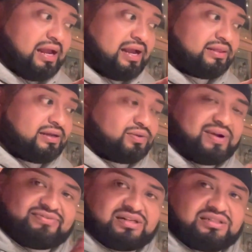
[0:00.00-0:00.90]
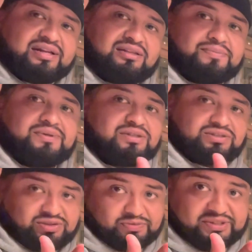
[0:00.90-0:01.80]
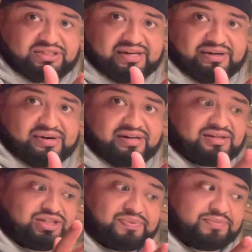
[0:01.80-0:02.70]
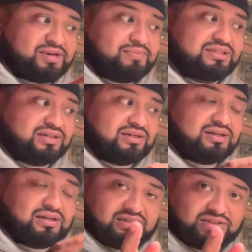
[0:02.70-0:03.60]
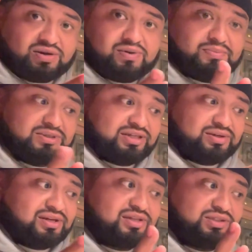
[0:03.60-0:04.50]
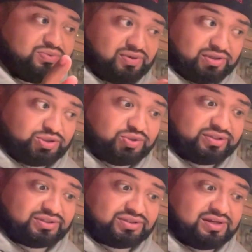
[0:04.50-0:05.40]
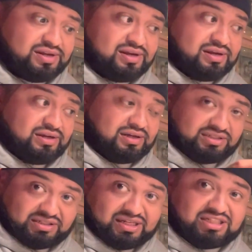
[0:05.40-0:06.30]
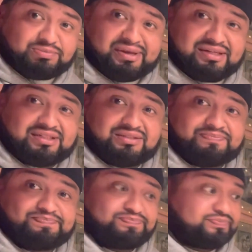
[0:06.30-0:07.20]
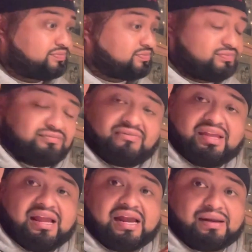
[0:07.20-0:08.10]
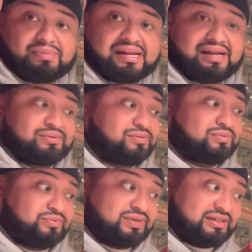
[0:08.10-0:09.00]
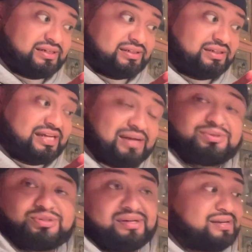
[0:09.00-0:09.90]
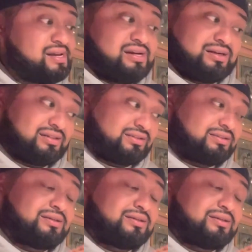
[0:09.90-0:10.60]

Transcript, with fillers: and then the wife didn't say nothing because she was busy getting ready. She picked me up, I said, "Let's go, I'm gonna take you to lunch, we're going to Chuy's." It's a Tex-Mex, and I'm glad we came to it because